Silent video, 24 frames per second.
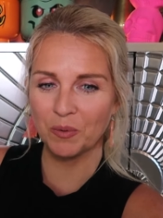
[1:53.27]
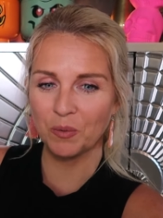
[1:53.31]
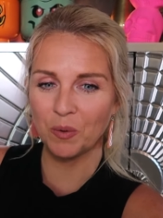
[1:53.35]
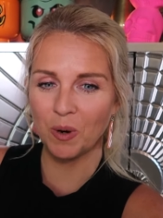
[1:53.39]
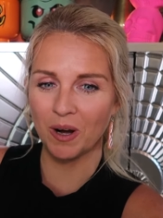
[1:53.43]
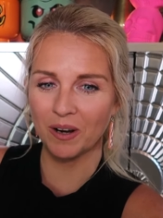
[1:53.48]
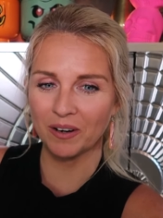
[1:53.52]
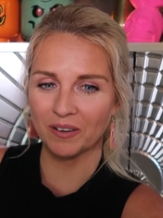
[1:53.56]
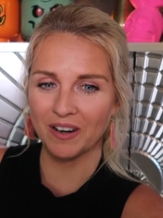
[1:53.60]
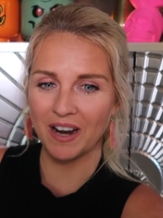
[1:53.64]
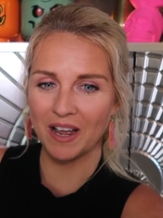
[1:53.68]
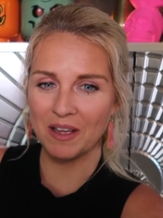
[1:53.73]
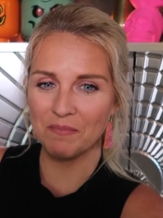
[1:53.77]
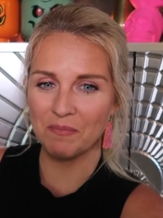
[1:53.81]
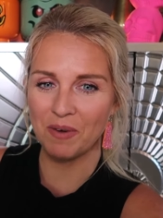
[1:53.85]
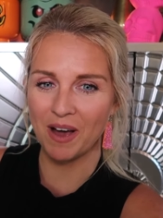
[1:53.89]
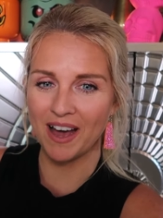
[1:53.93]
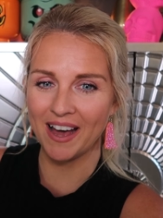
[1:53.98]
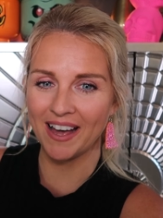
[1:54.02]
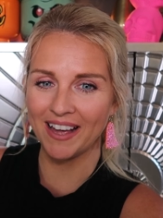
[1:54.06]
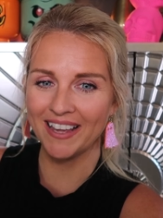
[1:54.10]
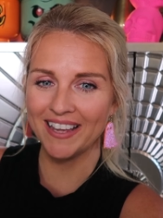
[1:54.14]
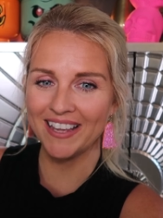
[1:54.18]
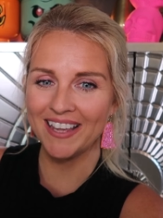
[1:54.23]
would walk right
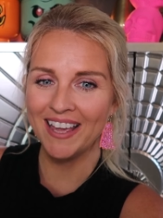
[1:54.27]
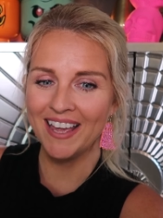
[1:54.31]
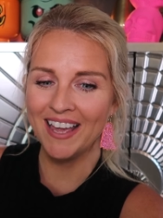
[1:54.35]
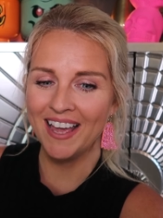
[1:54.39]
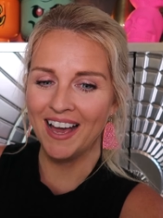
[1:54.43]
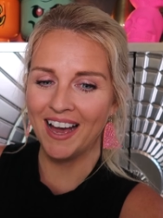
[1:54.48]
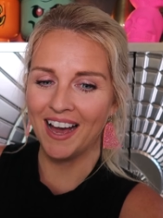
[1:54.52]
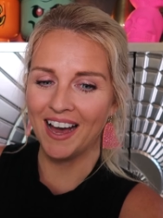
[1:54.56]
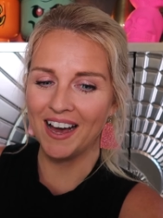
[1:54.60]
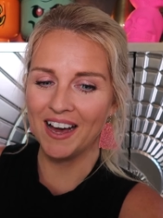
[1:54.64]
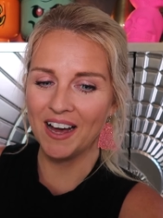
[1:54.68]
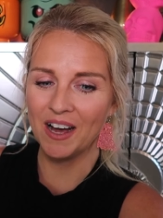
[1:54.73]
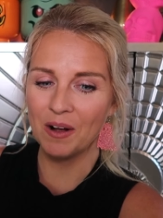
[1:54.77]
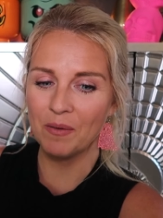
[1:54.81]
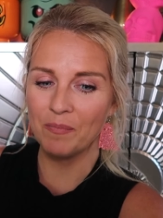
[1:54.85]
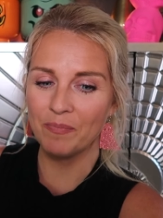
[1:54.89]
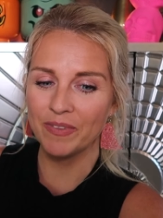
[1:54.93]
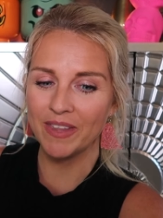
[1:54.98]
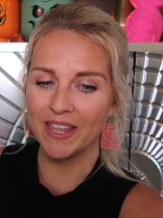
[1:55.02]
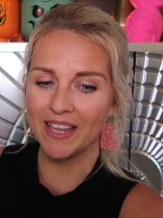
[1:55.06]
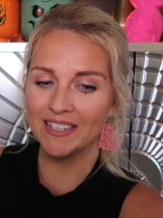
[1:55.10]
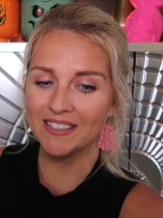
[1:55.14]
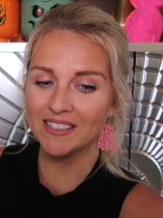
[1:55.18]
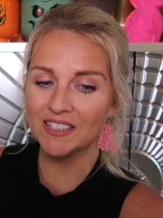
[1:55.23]
by.
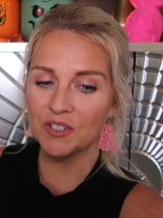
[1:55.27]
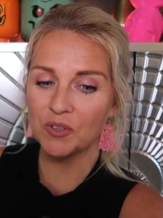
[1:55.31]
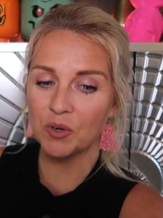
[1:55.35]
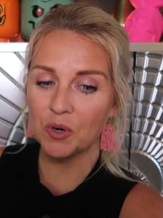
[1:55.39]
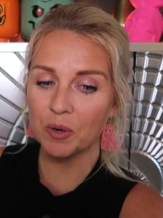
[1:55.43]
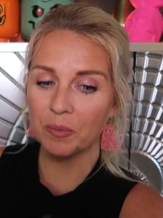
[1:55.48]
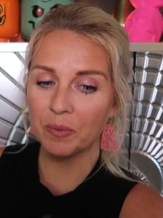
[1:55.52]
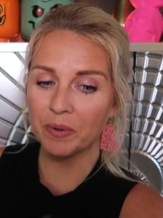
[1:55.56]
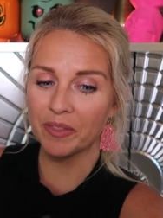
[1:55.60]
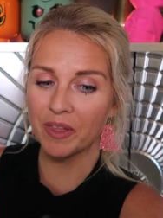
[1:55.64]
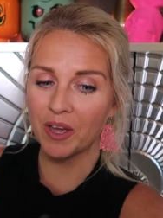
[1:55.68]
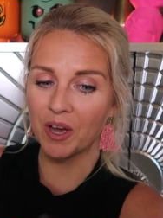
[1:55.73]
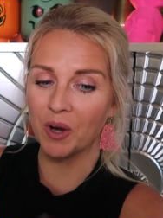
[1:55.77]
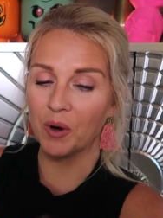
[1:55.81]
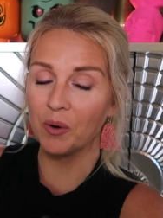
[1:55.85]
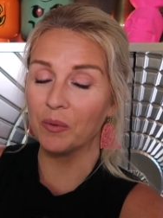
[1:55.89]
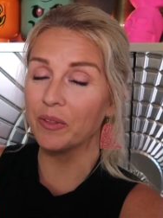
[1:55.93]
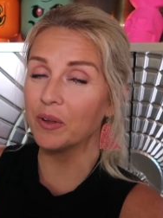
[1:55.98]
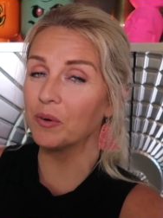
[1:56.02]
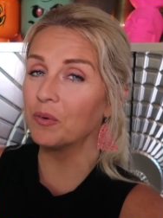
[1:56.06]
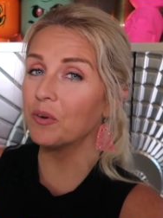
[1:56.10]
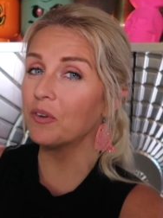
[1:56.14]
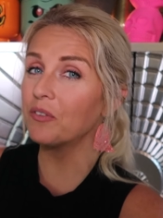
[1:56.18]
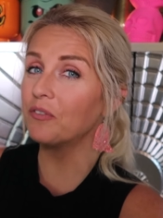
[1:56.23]
Um, it's adorable
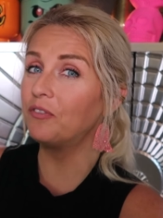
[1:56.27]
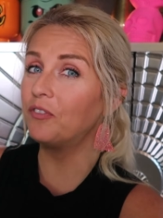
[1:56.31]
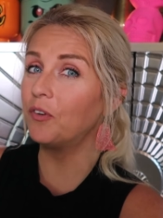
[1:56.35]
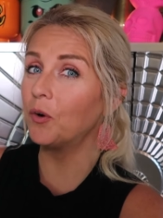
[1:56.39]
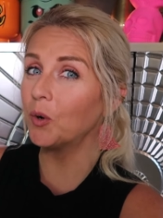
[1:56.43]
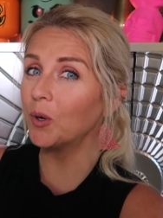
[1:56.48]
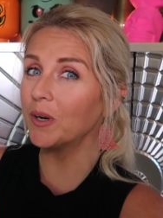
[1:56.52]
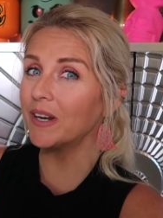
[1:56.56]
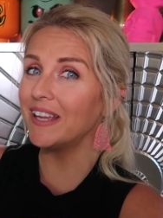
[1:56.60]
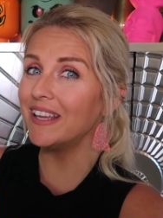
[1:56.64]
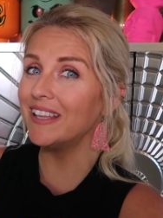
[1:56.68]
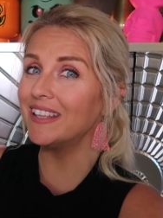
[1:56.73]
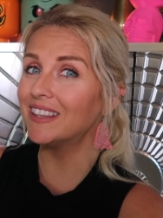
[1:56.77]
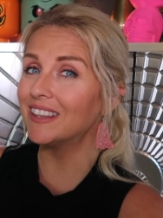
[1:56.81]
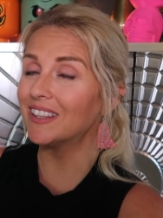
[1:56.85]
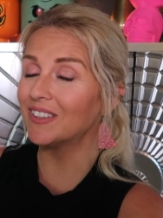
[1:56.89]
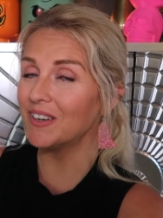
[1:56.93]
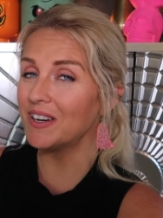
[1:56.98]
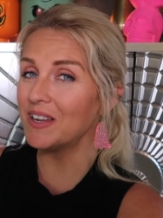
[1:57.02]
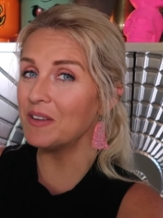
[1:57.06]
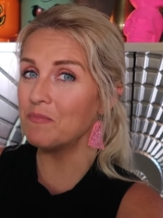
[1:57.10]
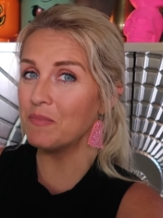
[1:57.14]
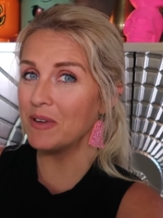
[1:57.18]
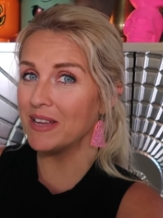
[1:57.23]
though. There were
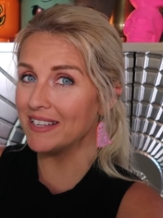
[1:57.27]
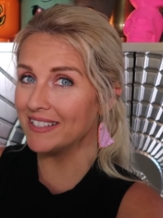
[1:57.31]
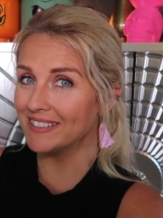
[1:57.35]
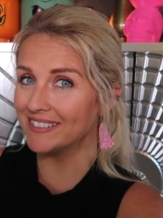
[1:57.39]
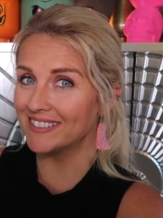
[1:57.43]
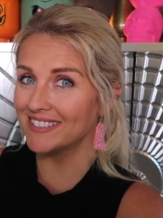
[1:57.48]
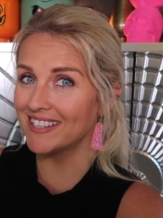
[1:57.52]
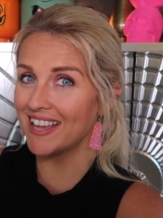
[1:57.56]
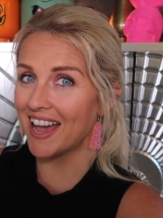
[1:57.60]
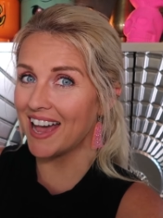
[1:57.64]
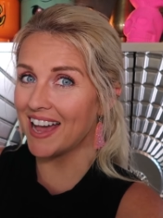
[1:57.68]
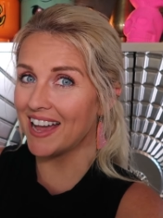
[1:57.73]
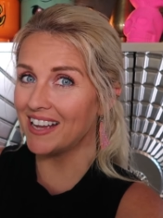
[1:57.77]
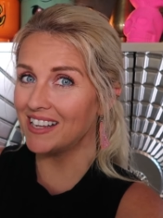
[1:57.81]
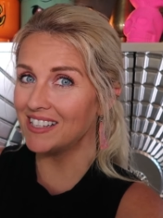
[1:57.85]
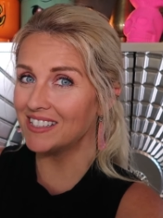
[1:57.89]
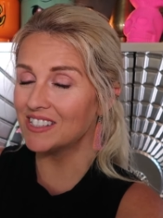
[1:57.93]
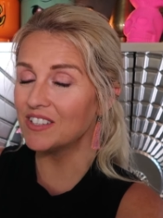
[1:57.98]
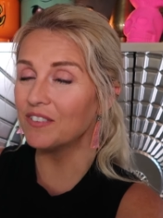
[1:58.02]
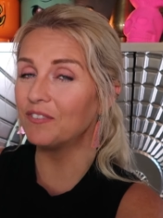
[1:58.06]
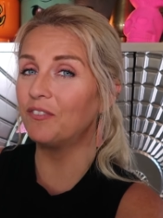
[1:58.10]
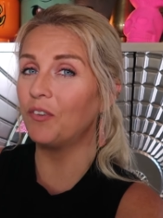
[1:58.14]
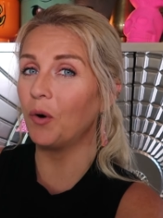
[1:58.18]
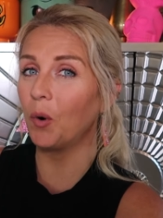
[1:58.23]
forty-three bids,
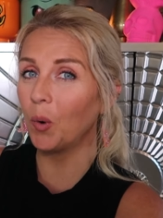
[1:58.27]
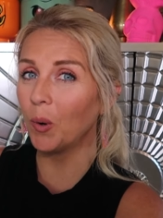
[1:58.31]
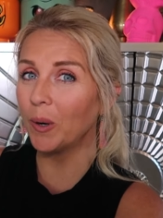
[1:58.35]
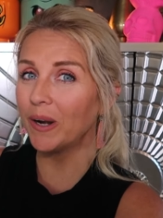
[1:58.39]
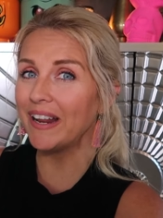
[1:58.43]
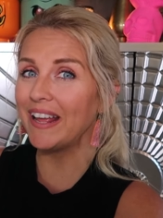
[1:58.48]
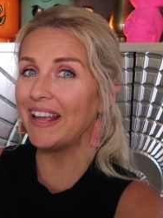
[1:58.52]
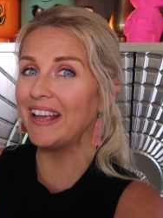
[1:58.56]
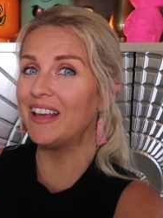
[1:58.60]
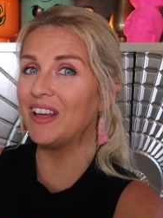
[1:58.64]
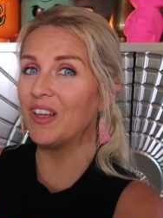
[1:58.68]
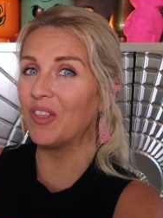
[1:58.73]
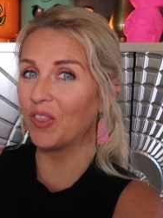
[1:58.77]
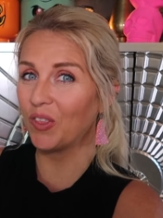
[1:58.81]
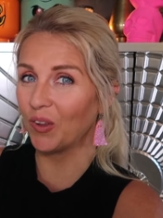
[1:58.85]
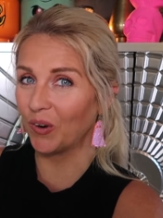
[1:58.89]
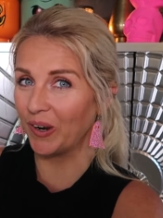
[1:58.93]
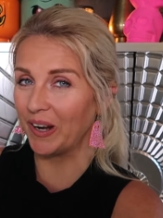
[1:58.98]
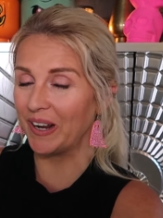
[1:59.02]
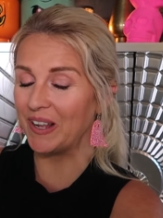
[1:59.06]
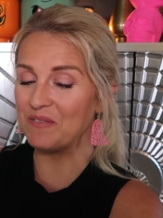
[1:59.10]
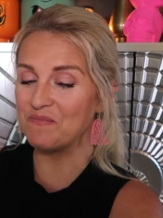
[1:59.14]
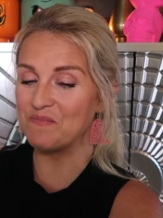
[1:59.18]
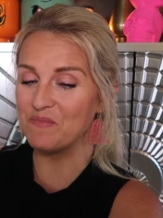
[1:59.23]
guys.
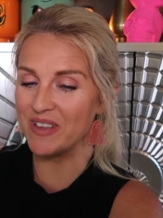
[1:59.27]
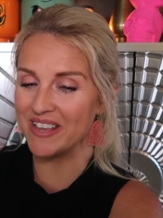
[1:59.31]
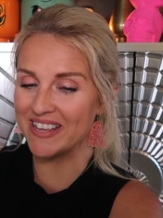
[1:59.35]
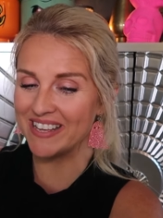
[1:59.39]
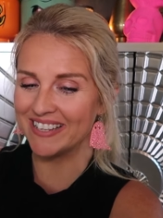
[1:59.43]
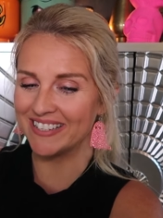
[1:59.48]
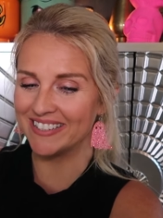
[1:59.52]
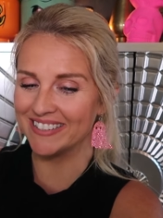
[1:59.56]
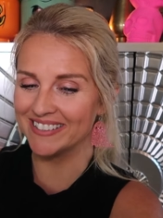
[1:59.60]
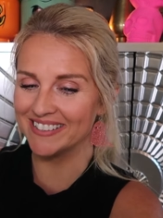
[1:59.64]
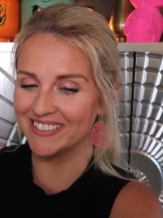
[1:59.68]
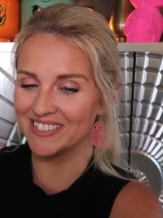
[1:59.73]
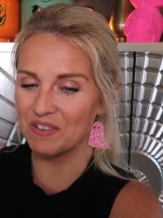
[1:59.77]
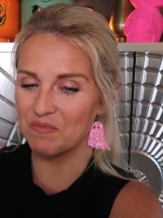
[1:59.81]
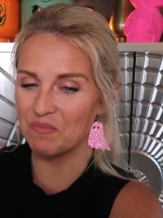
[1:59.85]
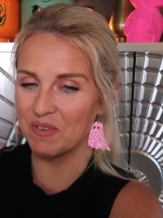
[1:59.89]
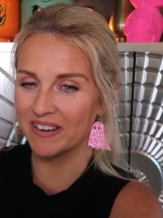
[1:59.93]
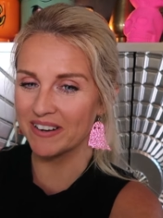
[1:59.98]
forty-three bids to